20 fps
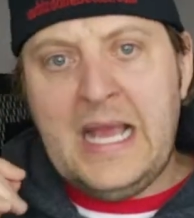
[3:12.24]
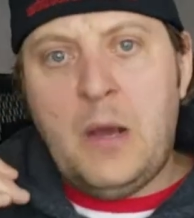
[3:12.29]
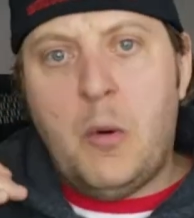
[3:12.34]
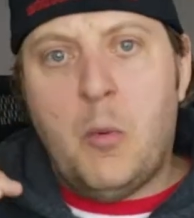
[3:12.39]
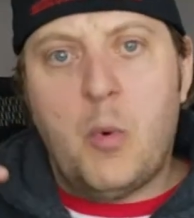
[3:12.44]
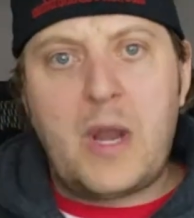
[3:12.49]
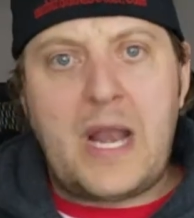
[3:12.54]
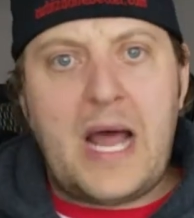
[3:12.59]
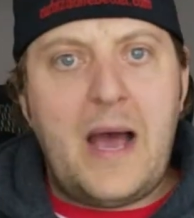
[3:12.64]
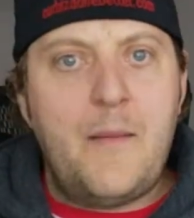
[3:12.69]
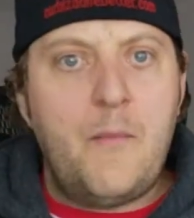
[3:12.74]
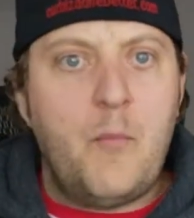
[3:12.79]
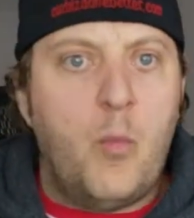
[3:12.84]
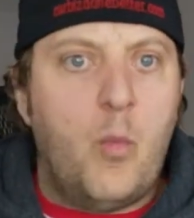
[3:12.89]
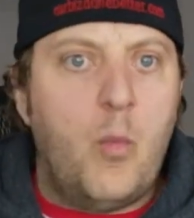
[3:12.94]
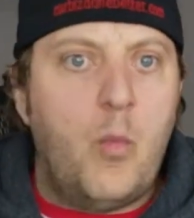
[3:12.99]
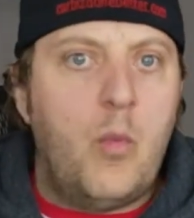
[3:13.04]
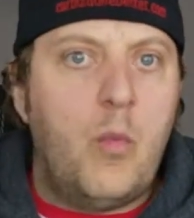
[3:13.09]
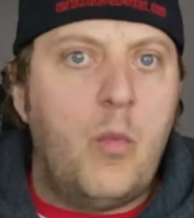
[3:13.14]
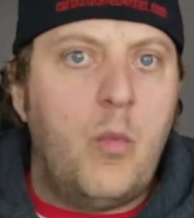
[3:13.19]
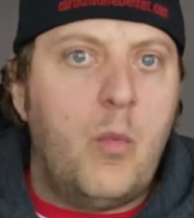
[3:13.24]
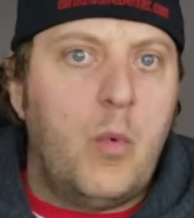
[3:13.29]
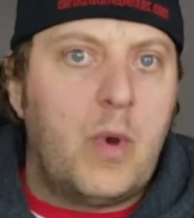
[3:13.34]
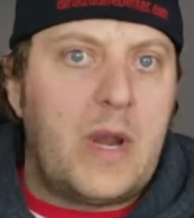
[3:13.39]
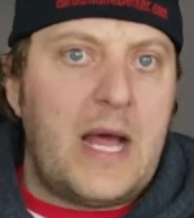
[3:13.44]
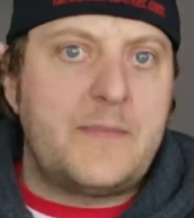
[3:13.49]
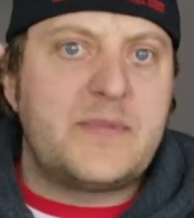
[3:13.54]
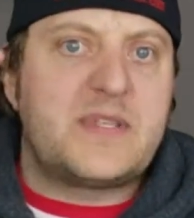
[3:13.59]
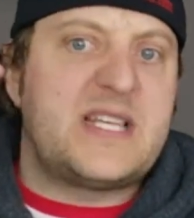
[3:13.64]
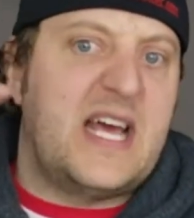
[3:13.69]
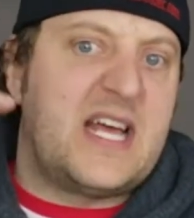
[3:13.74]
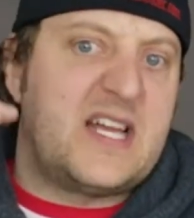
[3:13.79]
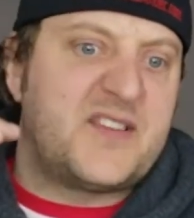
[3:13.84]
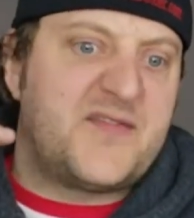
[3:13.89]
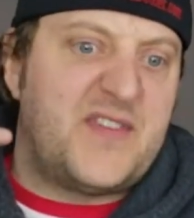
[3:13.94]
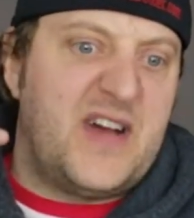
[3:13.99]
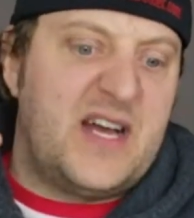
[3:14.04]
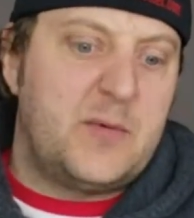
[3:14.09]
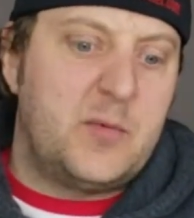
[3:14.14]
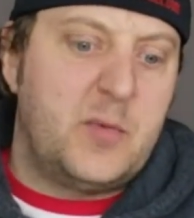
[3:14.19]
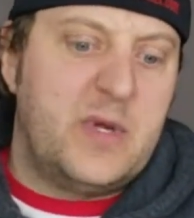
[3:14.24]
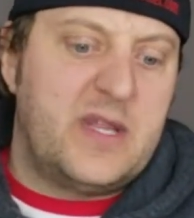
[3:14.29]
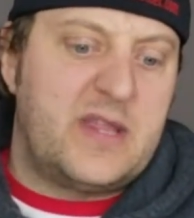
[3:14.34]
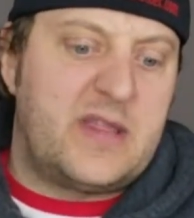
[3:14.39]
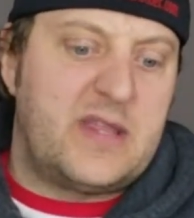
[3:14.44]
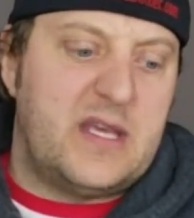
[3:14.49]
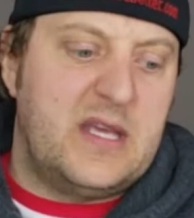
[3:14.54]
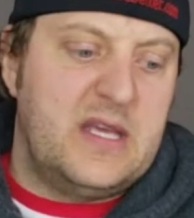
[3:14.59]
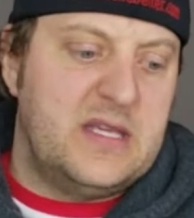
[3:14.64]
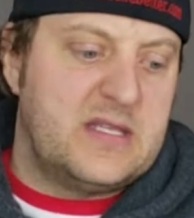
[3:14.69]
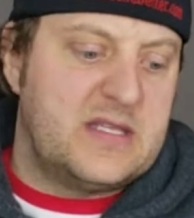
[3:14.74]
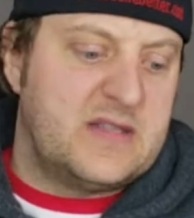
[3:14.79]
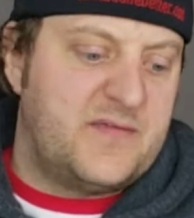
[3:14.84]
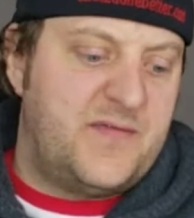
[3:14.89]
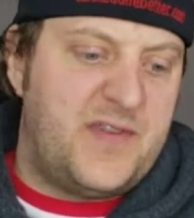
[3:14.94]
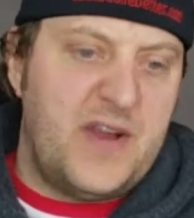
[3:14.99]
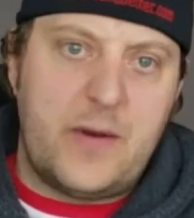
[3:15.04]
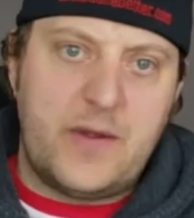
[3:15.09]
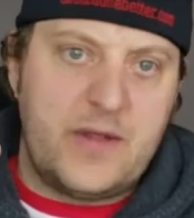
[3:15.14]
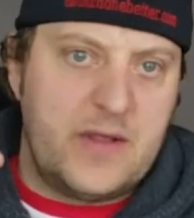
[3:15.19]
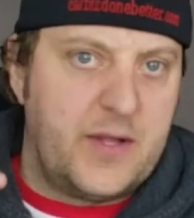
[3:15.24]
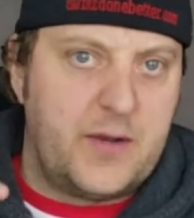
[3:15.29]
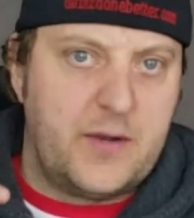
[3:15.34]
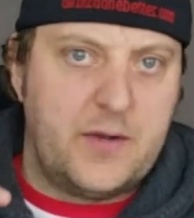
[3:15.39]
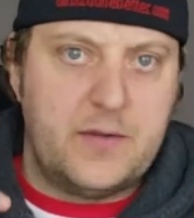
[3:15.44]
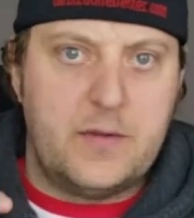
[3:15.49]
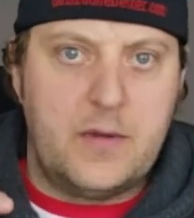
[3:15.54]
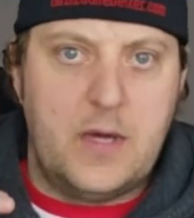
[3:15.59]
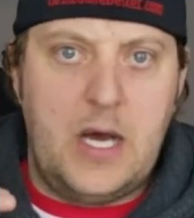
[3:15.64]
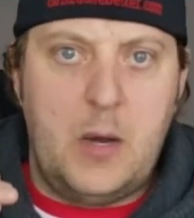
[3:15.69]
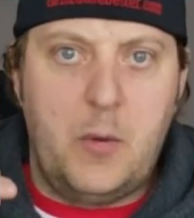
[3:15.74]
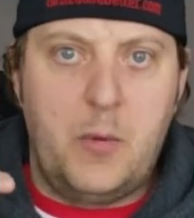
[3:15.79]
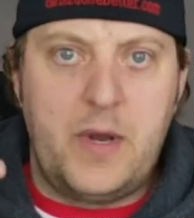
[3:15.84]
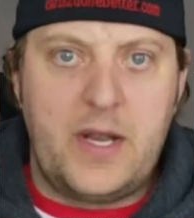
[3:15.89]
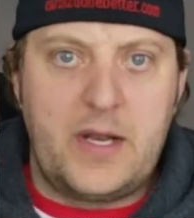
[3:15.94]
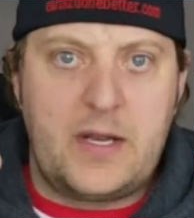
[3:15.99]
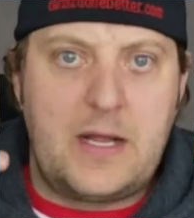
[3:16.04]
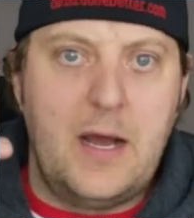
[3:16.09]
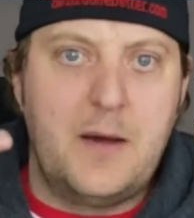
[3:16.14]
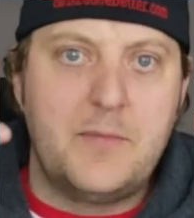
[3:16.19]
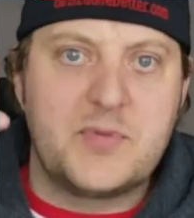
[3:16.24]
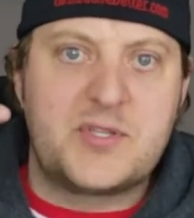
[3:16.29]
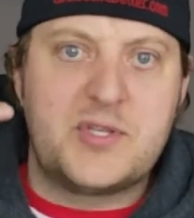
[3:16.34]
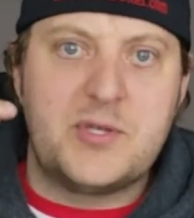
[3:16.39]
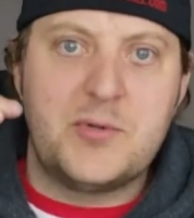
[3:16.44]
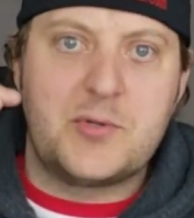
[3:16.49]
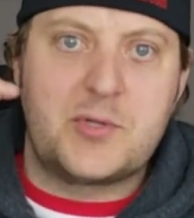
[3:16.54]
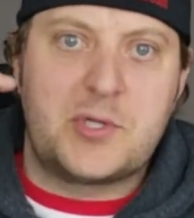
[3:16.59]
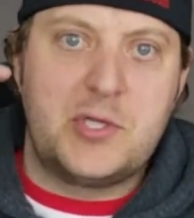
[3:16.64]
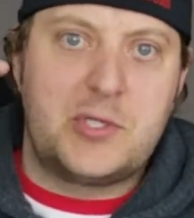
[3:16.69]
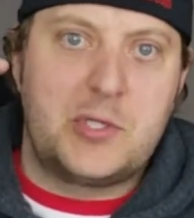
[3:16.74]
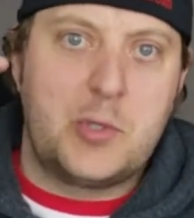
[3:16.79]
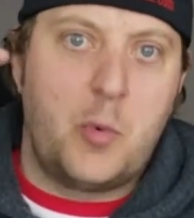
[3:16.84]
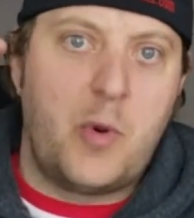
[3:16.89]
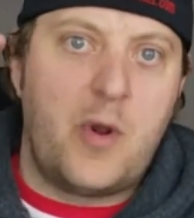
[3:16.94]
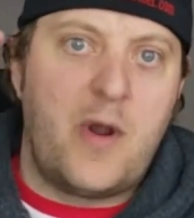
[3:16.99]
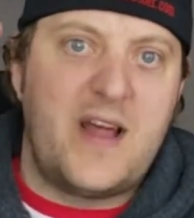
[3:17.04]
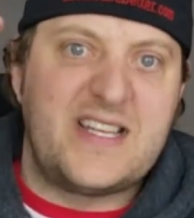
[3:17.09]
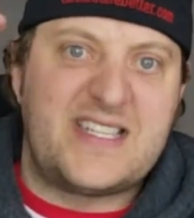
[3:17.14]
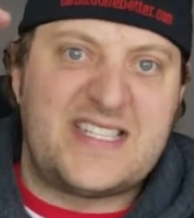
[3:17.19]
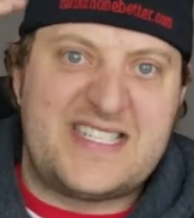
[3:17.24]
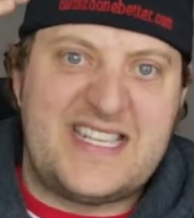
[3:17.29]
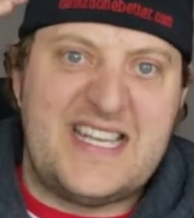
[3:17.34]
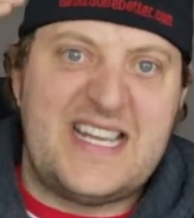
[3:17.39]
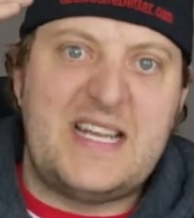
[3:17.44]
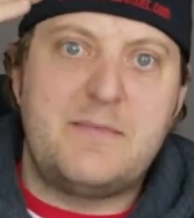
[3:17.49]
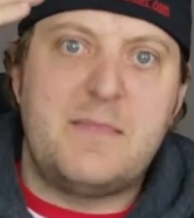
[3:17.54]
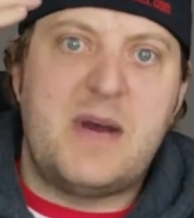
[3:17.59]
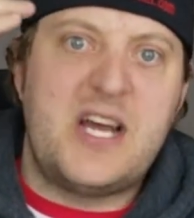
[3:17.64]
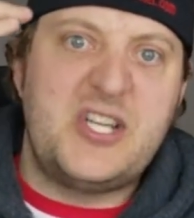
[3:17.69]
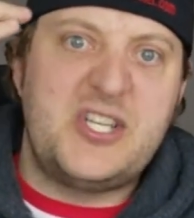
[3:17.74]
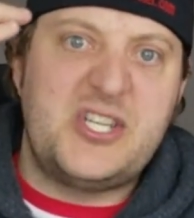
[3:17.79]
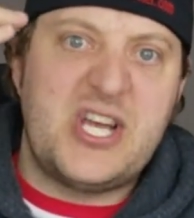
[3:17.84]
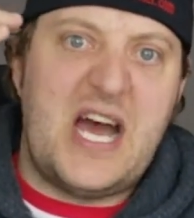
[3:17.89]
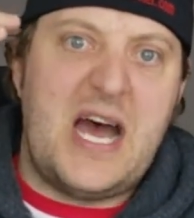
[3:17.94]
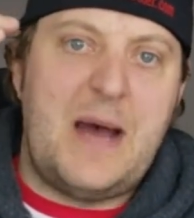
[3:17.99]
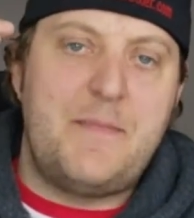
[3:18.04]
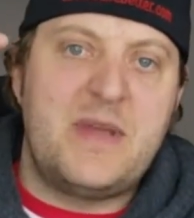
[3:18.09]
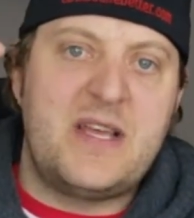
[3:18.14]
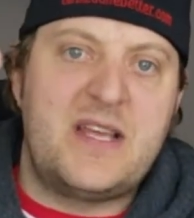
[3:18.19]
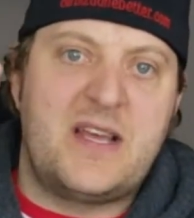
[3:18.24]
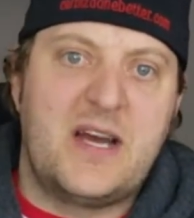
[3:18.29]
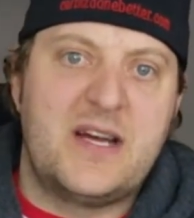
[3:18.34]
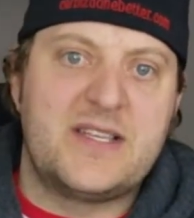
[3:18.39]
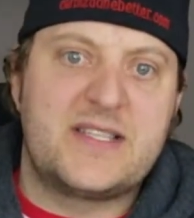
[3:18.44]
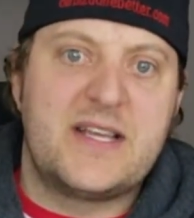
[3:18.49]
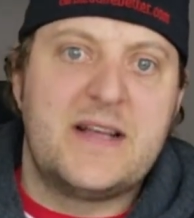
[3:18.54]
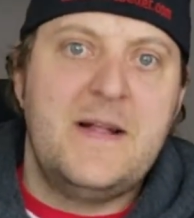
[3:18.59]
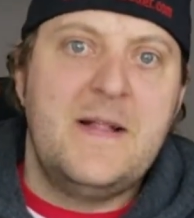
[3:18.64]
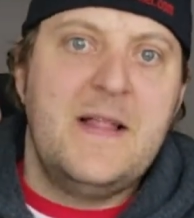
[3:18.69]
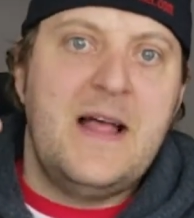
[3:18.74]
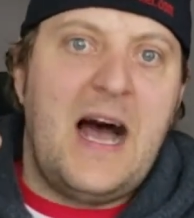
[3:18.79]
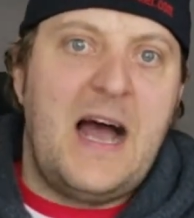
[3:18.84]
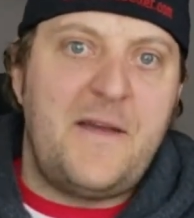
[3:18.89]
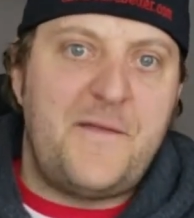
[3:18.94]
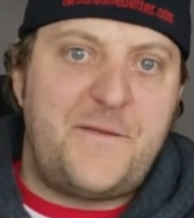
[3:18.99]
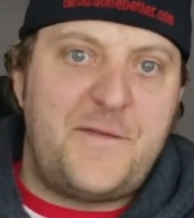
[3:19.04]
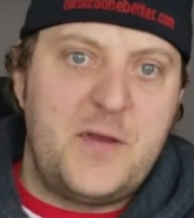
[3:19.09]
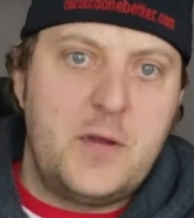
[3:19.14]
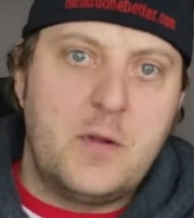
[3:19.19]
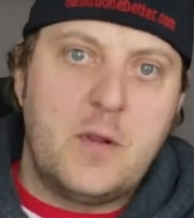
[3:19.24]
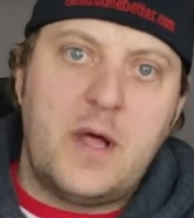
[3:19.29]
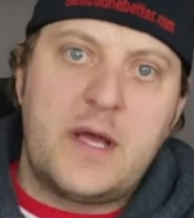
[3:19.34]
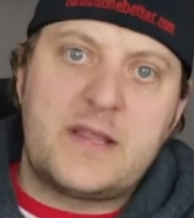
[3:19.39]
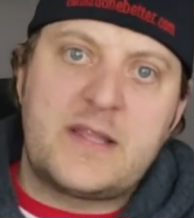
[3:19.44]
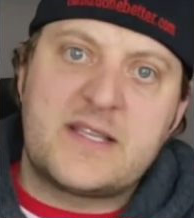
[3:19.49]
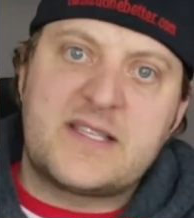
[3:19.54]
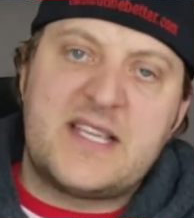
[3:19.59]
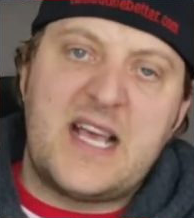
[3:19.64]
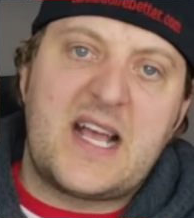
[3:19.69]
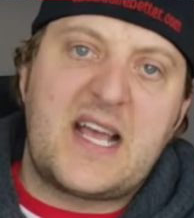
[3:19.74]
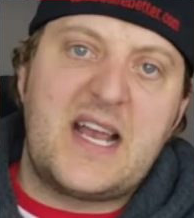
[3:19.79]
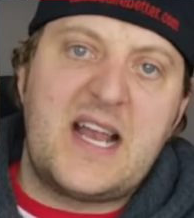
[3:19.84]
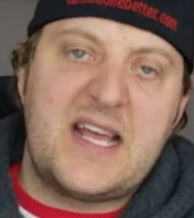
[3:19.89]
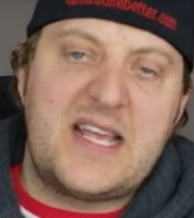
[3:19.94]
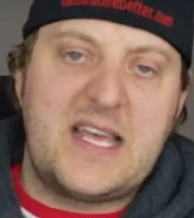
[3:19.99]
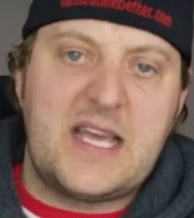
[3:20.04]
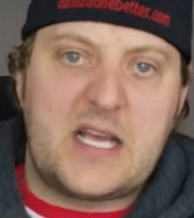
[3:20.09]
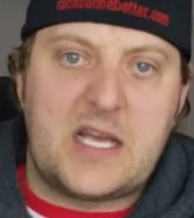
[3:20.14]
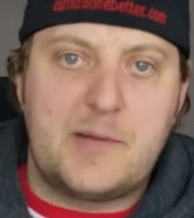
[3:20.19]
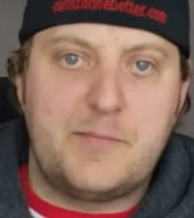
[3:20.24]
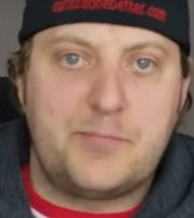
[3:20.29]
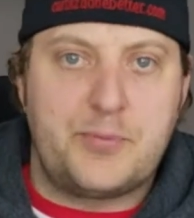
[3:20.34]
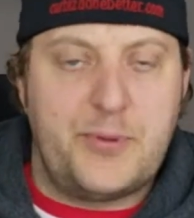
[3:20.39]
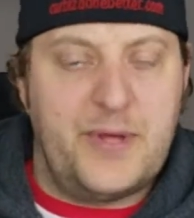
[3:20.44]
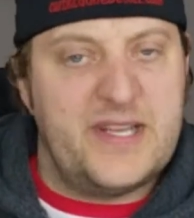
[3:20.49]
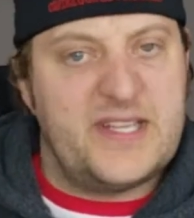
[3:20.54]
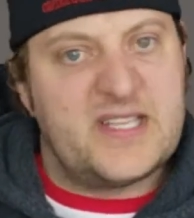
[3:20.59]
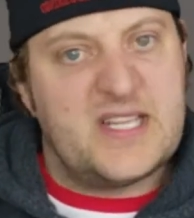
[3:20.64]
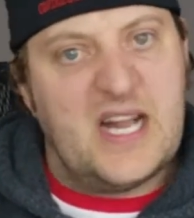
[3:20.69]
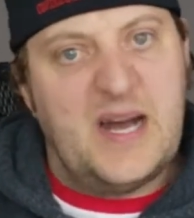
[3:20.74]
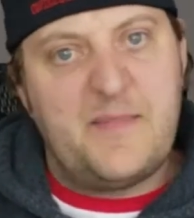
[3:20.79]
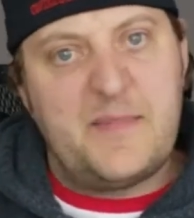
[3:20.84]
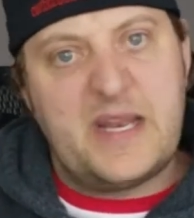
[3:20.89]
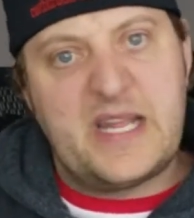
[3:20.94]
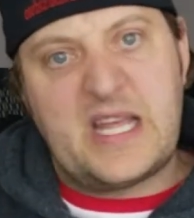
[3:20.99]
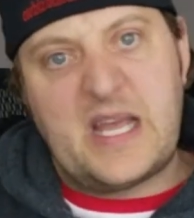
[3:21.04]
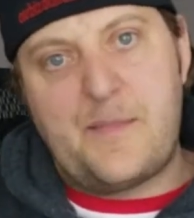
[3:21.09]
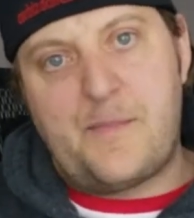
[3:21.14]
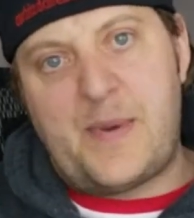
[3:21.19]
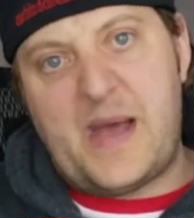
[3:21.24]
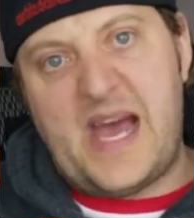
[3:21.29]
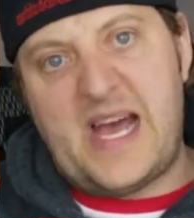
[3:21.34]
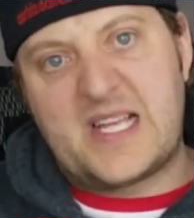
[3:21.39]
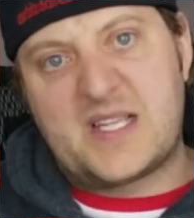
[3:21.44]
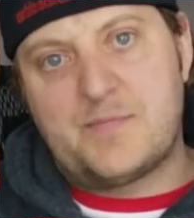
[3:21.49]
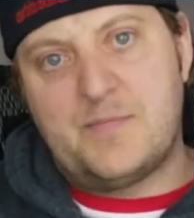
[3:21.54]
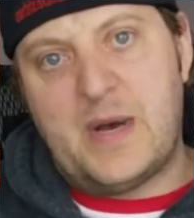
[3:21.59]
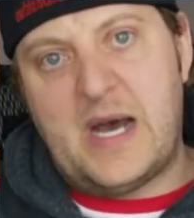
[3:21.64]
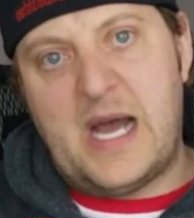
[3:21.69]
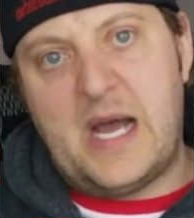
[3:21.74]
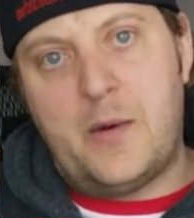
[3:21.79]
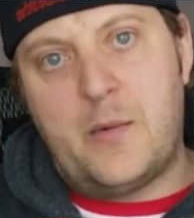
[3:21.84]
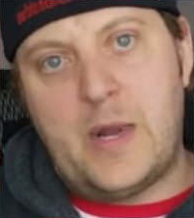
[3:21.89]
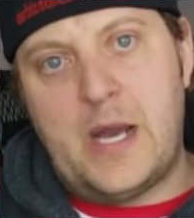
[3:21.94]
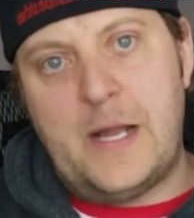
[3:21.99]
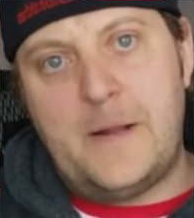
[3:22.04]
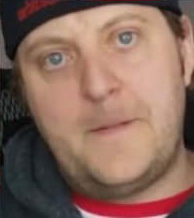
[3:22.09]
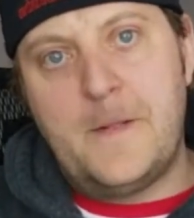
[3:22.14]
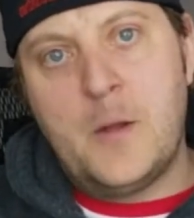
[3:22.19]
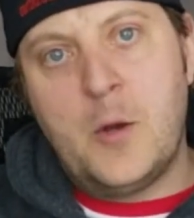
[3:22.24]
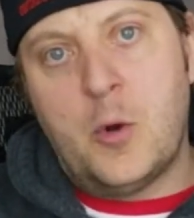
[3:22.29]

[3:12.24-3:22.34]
What I'm satisfied with is very little when it comes to where I sit in my job because I feel like the second I get complacent, I'm going to get passed by, right?